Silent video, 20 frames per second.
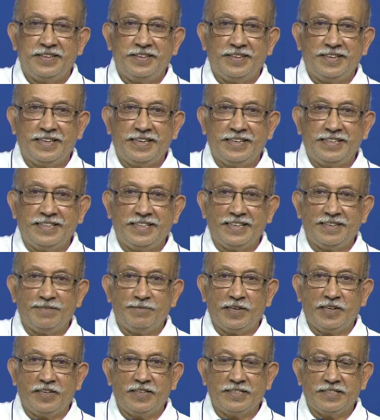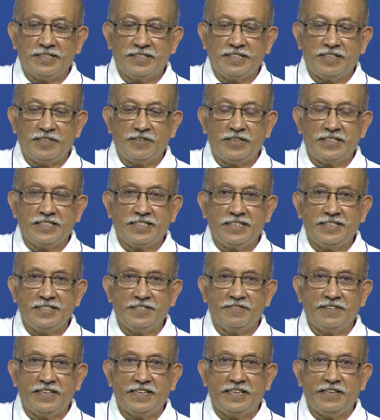or anything because the situation is
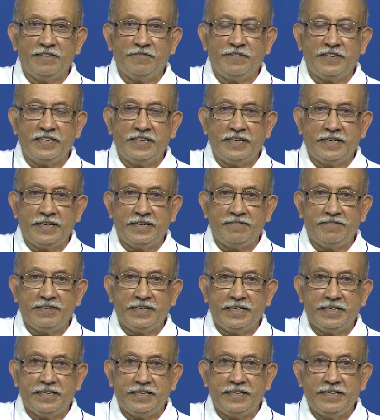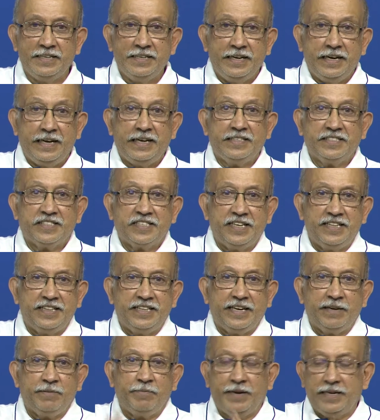very different and very and still
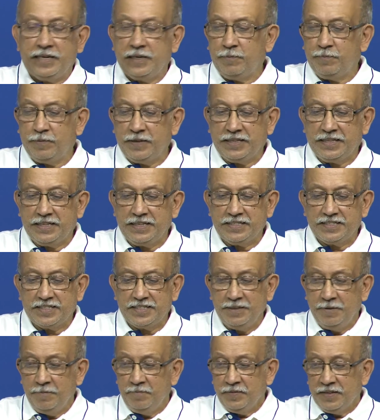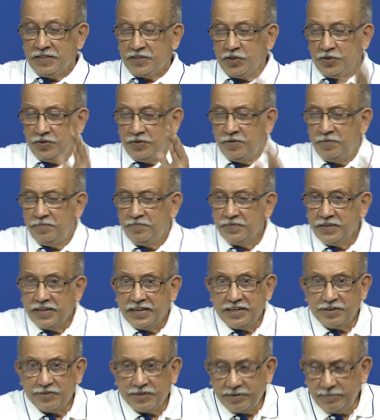there are multiple things. So,
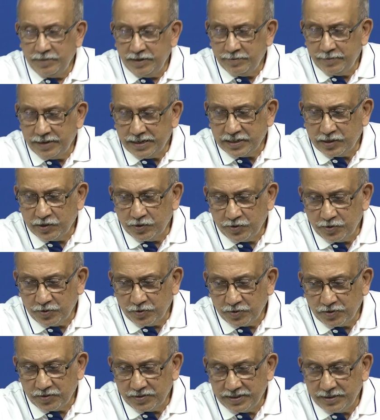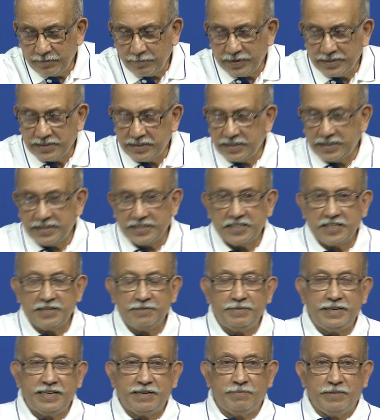now coming back to the presentation
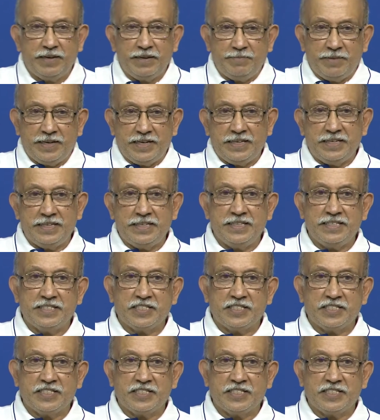made by my